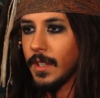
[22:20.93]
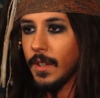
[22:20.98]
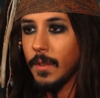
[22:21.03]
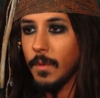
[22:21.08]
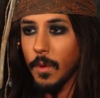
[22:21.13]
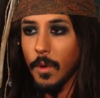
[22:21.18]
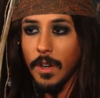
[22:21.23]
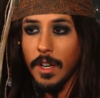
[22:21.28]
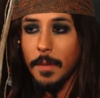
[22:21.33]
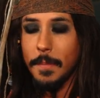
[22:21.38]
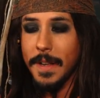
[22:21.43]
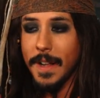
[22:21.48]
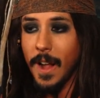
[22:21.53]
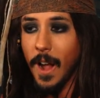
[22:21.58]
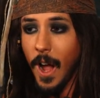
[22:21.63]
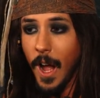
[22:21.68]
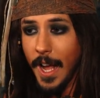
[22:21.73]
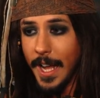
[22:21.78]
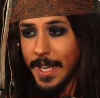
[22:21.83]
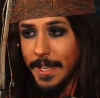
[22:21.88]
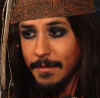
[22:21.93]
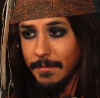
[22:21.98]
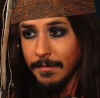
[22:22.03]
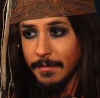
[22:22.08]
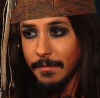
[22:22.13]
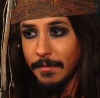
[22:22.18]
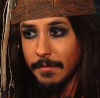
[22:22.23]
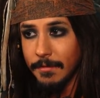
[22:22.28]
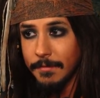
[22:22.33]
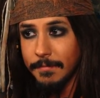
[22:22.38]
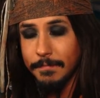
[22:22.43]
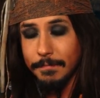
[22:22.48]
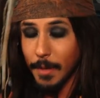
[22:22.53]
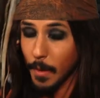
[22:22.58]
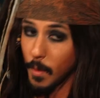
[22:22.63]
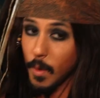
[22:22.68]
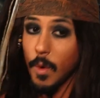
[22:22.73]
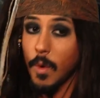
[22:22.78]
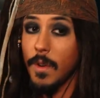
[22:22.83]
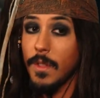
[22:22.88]
We're a little bit high, but
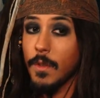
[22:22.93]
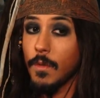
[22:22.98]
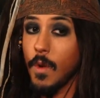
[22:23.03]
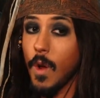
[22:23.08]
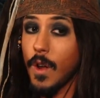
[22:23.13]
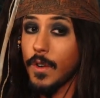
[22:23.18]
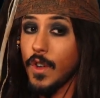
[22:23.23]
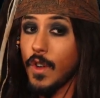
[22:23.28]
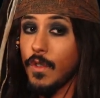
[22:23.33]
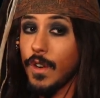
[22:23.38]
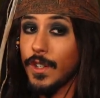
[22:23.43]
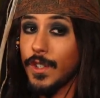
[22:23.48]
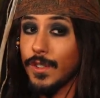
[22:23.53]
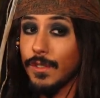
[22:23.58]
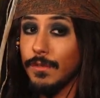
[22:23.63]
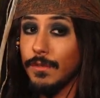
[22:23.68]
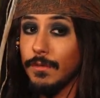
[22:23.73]
we're in the right direction.